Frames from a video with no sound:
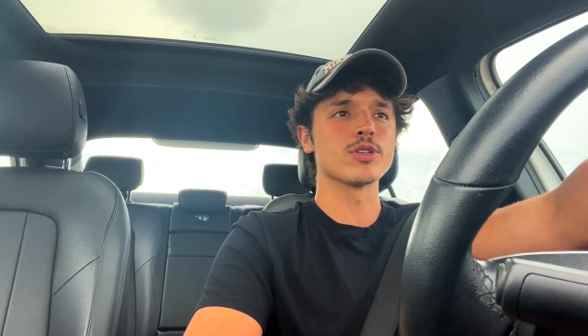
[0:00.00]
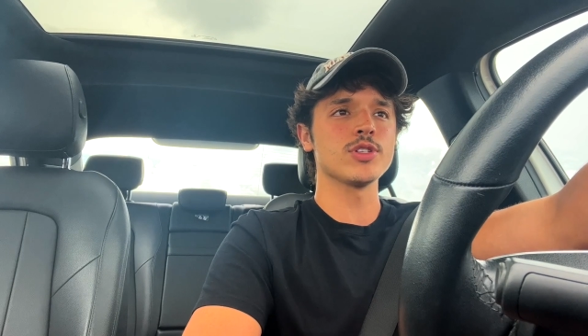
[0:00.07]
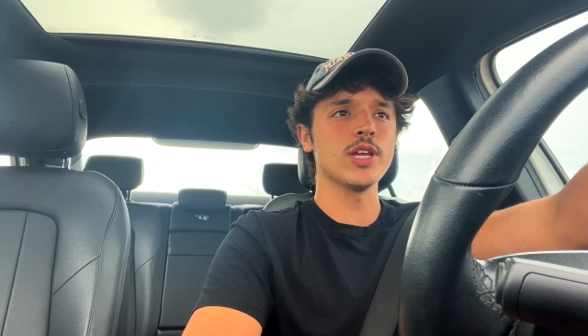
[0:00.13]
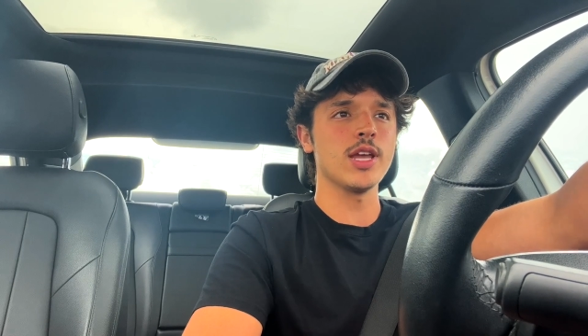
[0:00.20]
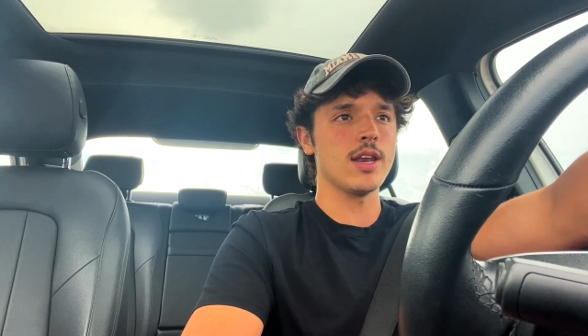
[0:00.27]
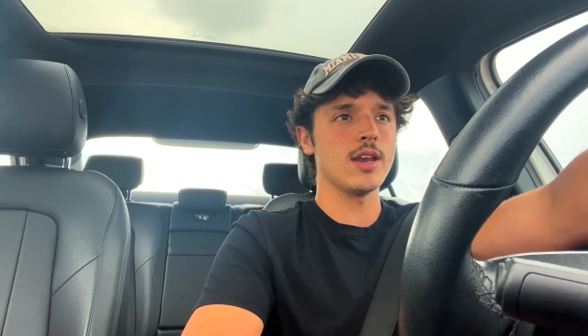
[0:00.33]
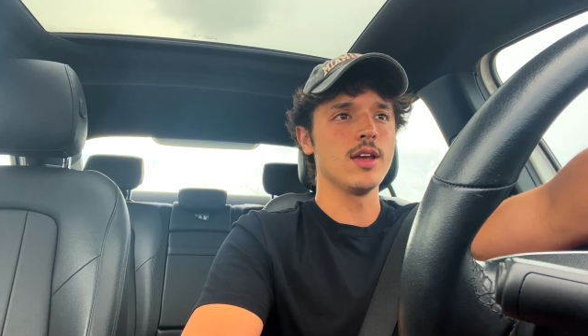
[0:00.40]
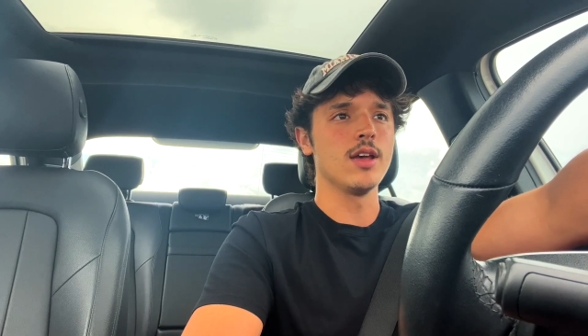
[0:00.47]

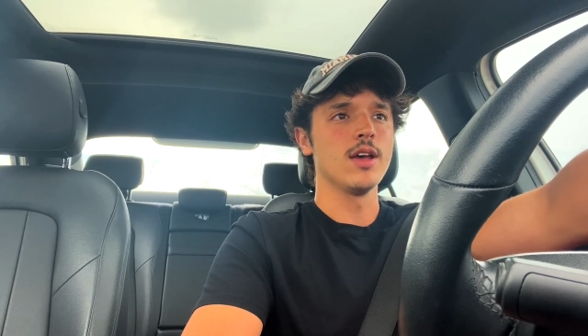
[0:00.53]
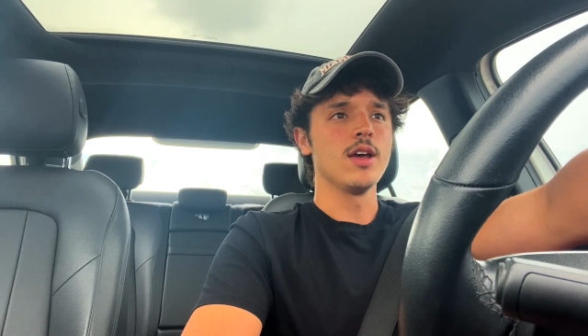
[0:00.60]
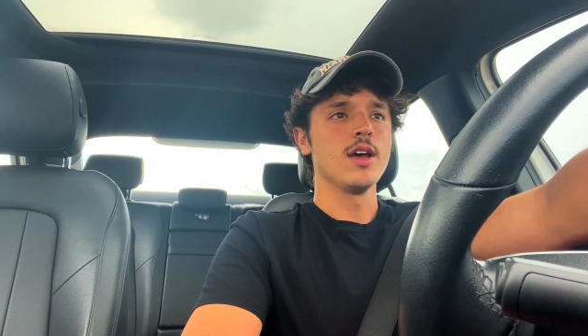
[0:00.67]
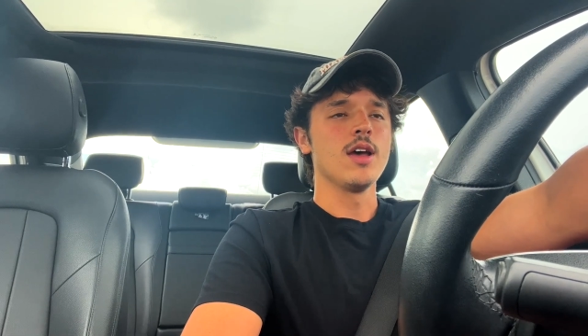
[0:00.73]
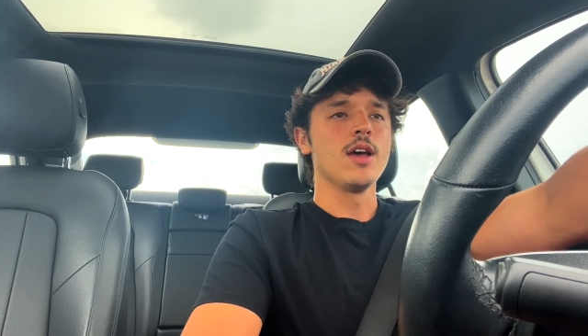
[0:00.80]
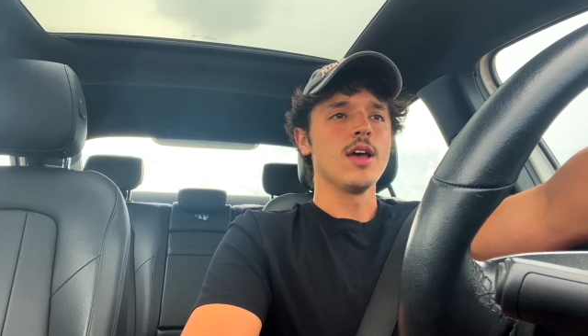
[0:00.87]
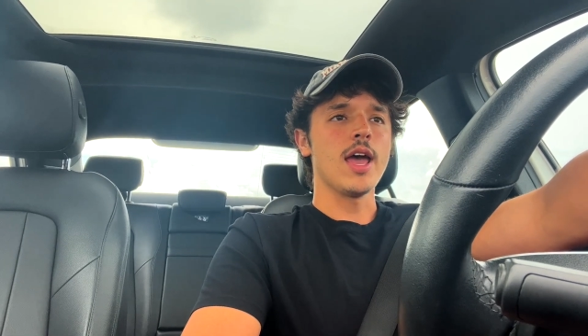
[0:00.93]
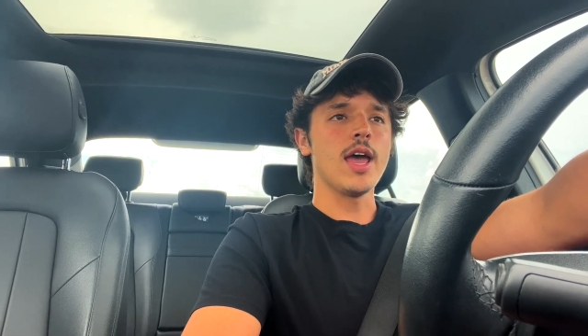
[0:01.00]
seen.
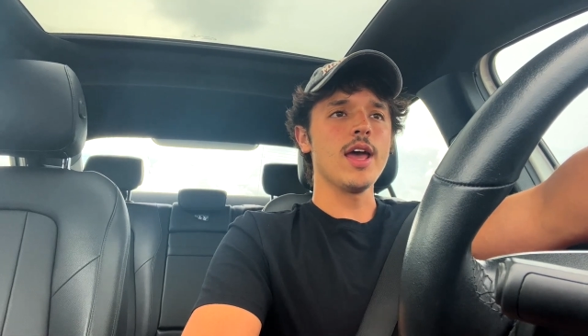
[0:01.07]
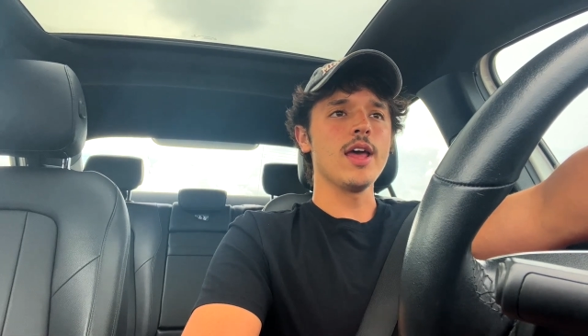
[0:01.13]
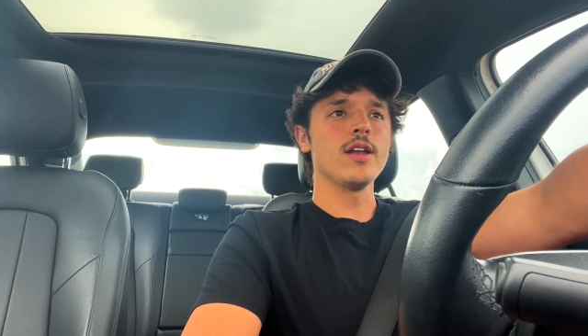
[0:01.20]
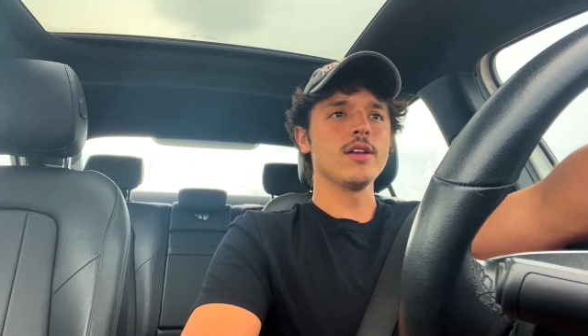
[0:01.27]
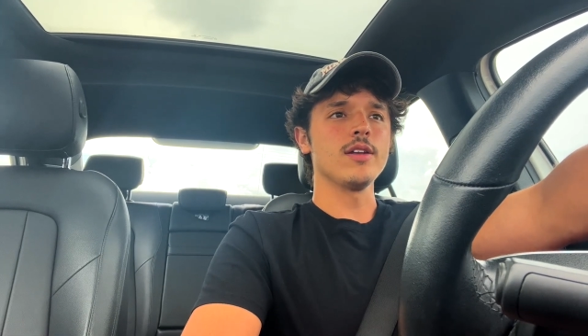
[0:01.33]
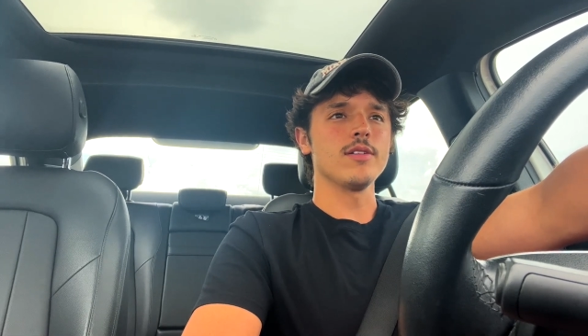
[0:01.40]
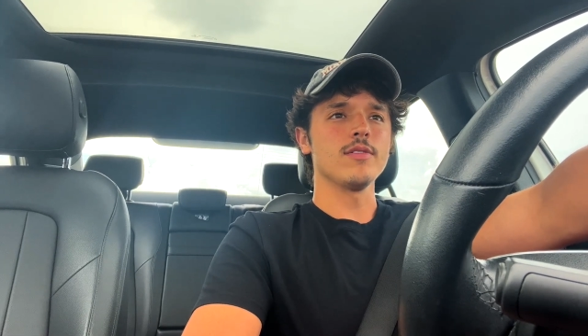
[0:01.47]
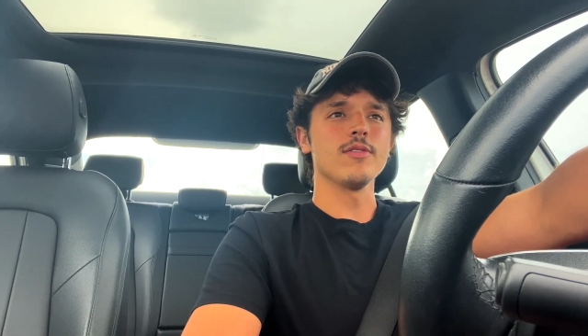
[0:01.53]

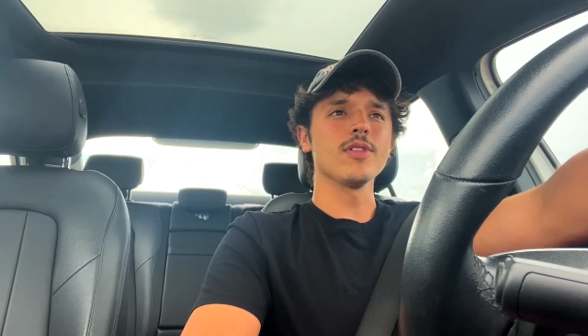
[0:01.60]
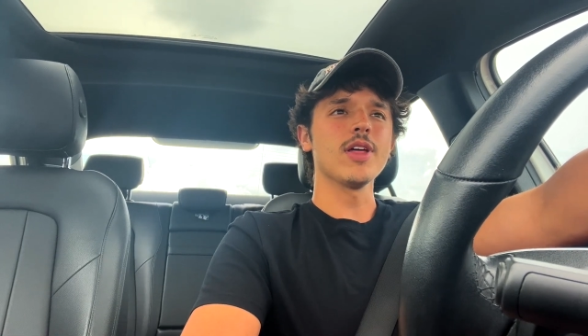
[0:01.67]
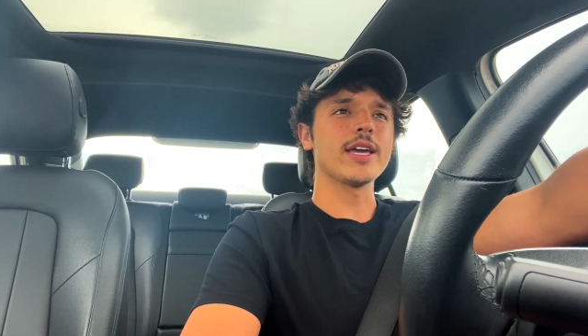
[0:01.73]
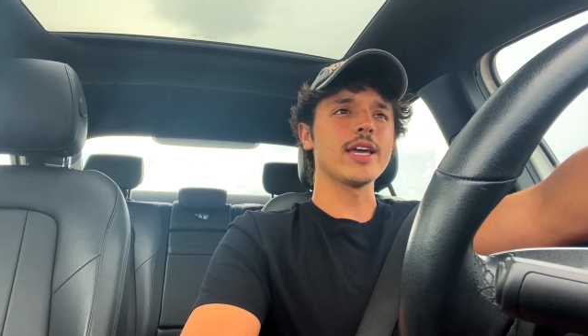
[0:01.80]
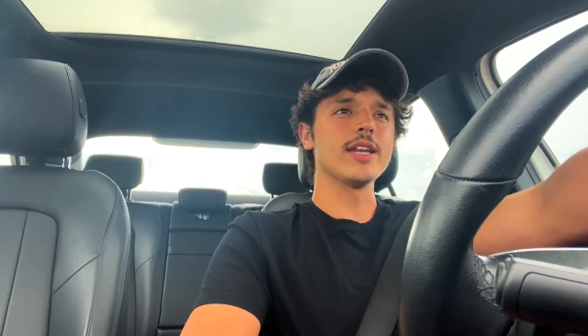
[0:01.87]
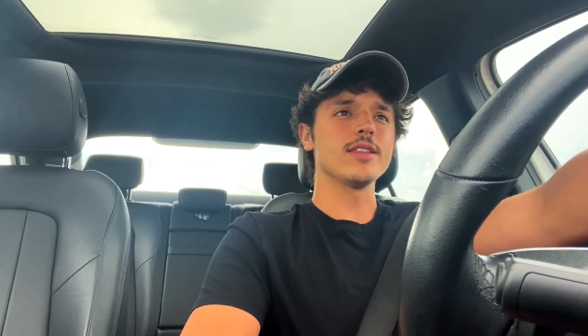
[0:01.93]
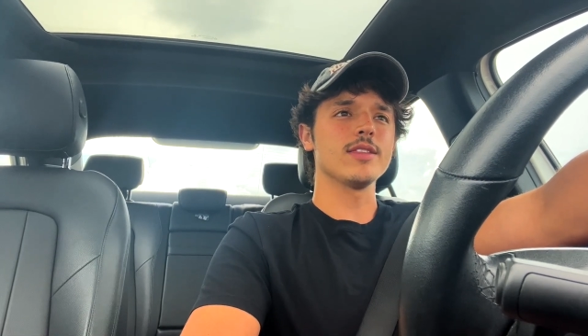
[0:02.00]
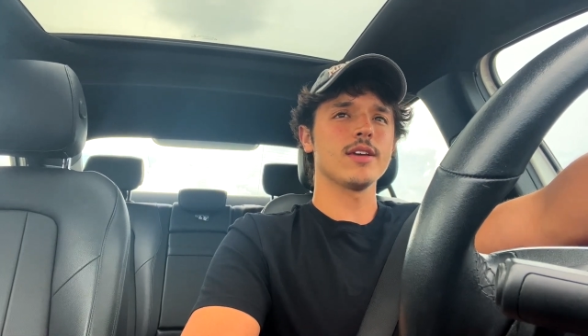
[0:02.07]
And like
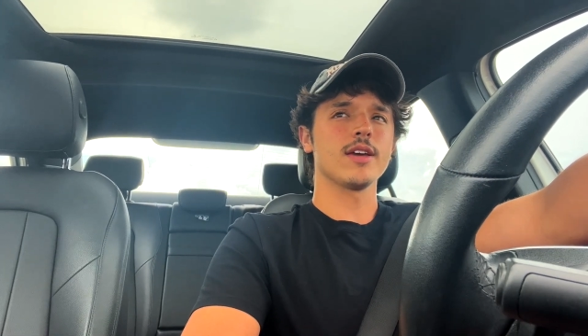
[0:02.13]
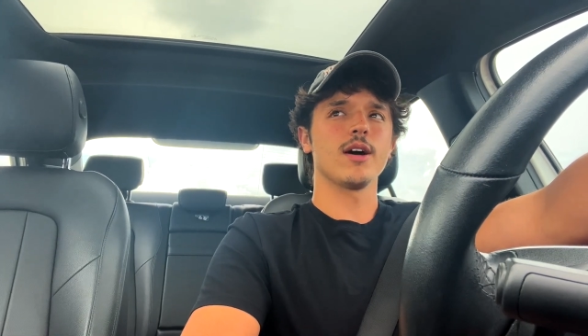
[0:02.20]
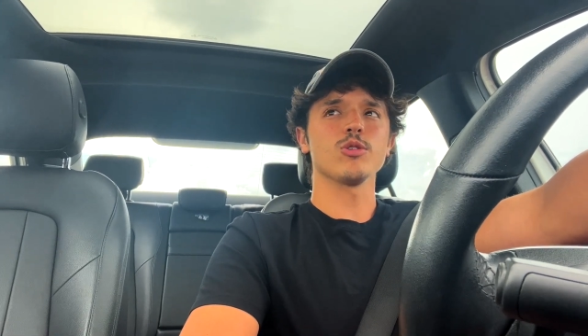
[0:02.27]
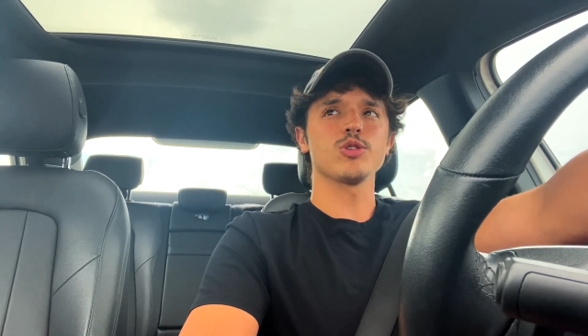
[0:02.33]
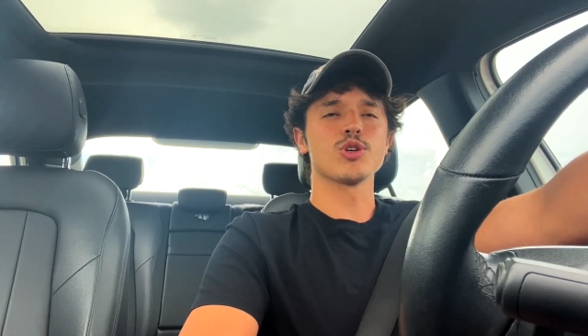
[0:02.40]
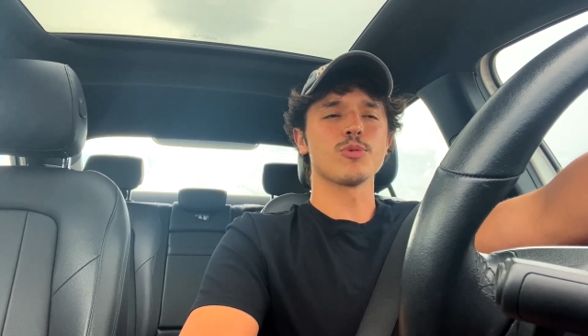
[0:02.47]
anything else,